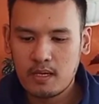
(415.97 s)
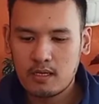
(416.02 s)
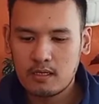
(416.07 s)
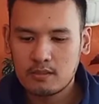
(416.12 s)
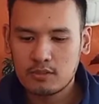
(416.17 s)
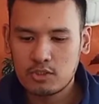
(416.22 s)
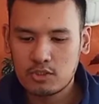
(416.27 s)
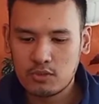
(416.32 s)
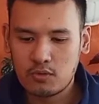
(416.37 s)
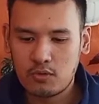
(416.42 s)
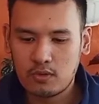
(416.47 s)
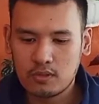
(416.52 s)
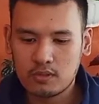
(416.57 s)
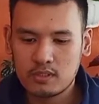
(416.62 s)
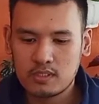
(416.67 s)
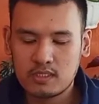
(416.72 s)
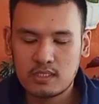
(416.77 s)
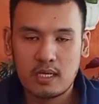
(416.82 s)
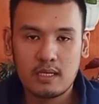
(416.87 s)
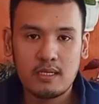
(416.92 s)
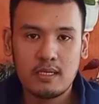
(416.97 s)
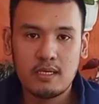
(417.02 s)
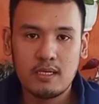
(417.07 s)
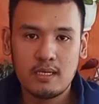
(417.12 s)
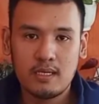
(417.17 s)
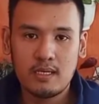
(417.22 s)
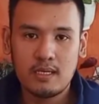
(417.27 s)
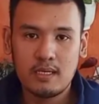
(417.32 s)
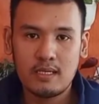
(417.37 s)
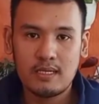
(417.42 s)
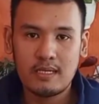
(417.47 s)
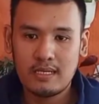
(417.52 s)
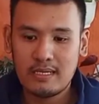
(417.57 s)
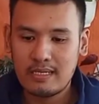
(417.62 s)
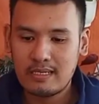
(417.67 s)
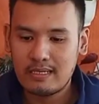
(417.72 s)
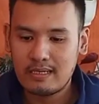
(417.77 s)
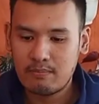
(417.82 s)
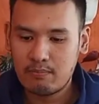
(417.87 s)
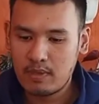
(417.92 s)
A short study in
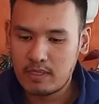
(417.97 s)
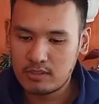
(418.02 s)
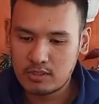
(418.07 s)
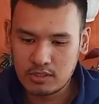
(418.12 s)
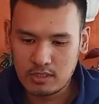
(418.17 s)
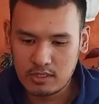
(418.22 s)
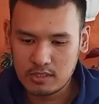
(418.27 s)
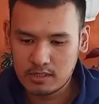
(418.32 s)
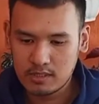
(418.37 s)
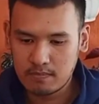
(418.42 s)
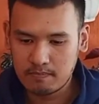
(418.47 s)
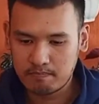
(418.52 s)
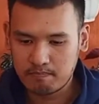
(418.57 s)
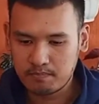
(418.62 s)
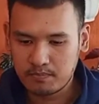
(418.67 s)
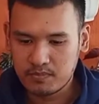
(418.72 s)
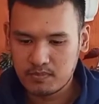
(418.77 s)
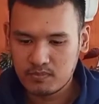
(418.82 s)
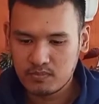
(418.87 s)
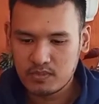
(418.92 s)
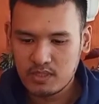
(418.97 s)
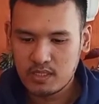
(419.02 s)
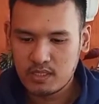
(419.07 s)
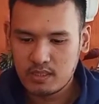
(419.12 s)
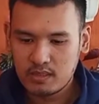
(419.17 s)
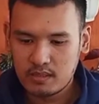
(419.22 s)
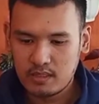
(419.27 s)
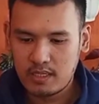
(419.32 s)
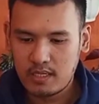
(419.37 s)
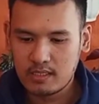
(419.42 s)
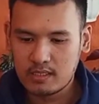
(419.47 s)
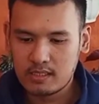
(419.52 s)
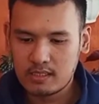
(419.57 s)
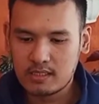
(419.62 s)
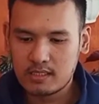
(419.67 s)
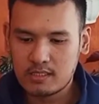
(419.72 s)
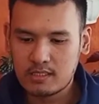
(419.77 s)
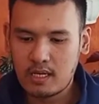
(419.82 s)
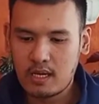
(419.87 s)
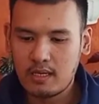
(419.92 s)
imaginism. The next is
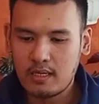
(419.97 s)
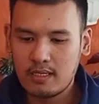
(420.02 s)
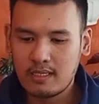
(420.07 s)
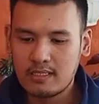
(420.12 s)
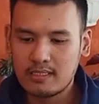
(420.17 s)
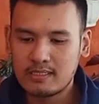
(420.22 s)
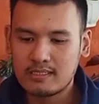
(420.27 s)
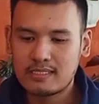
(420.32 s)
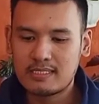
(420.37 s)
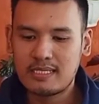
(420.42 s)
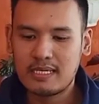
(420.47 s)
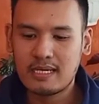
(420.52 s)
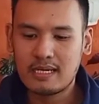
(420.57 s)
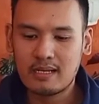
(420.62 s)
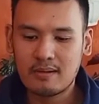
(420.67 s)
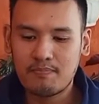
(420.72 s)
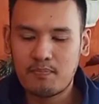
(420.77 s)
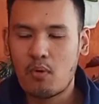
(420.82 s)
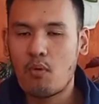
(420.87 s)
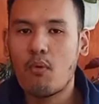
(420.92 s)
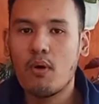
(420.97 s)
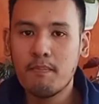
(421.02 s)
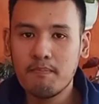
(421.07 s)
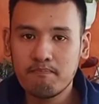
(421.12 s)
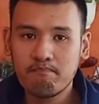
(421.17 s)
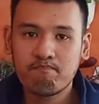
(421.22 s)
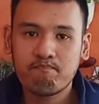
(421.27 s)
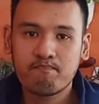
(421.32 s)
style in a single poem,